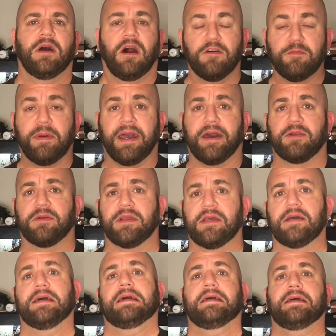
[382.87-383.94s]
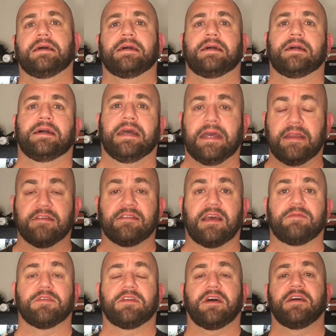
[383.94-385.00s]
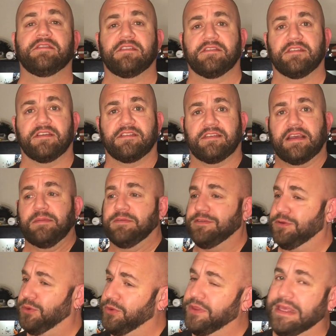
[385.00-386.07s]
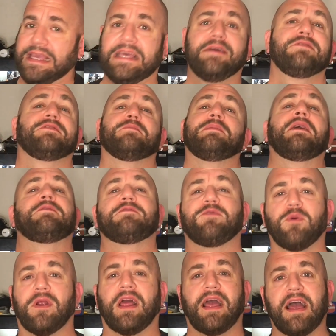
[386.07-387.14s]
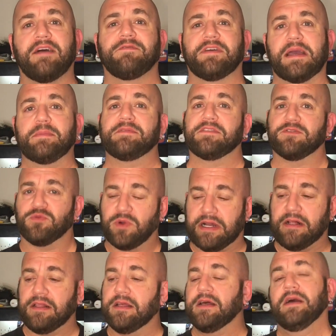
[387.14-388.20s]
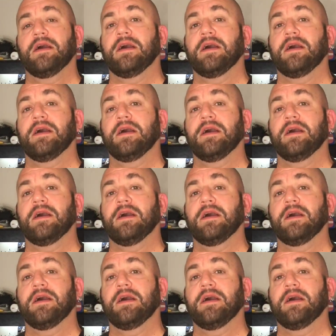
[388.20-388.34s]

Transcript: of battery uh, and is advertised at 6 amps, only gives about 4.5 amps as well.